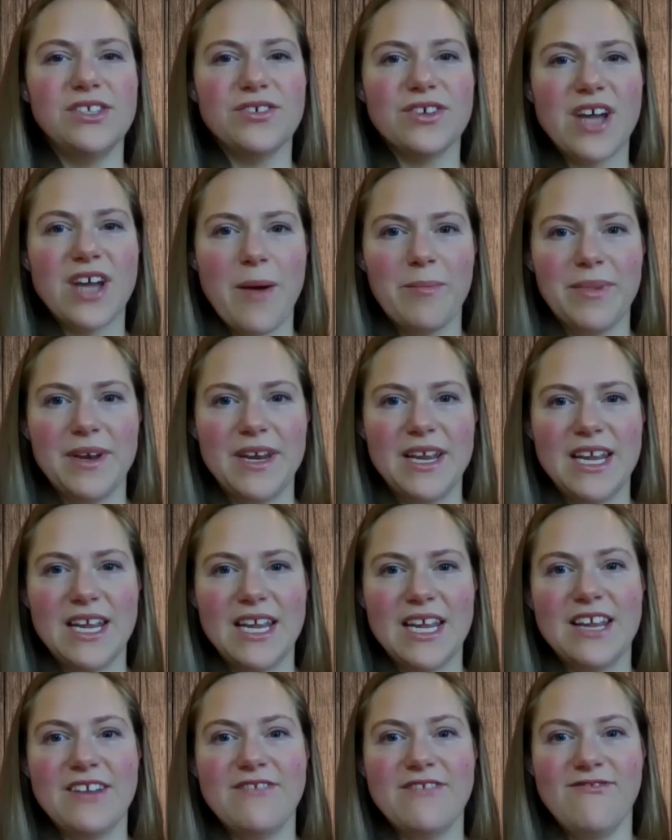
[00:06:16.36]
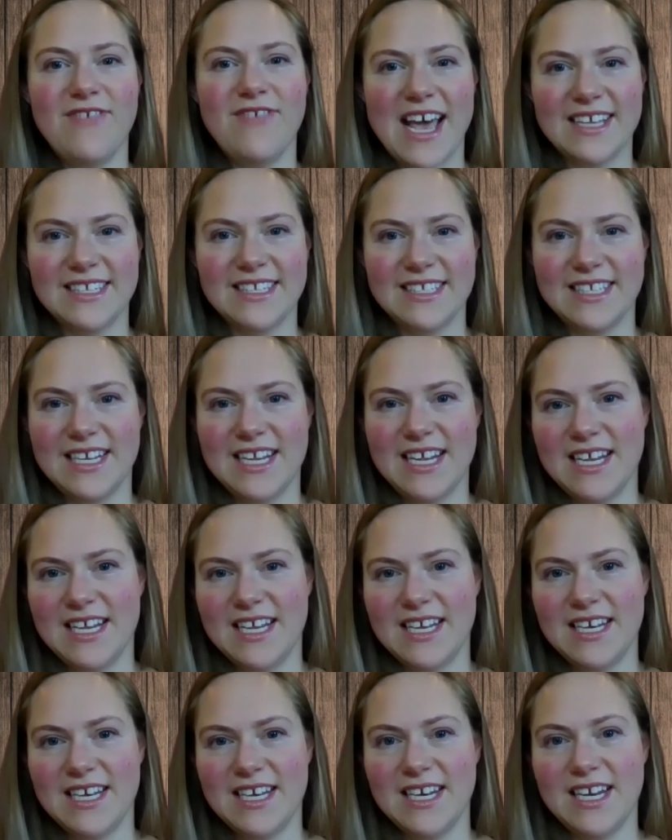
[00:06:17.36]
your company invest
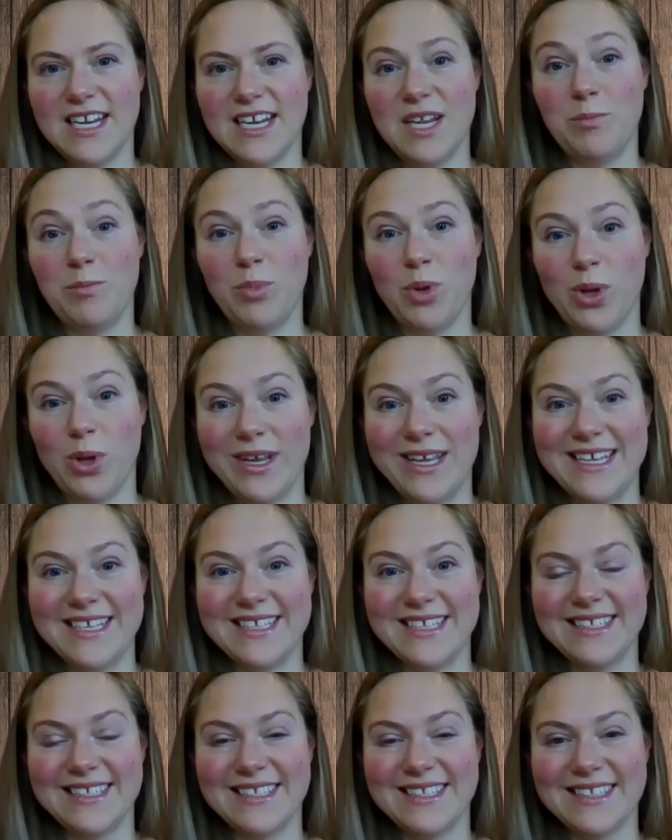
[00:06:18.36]
in employees?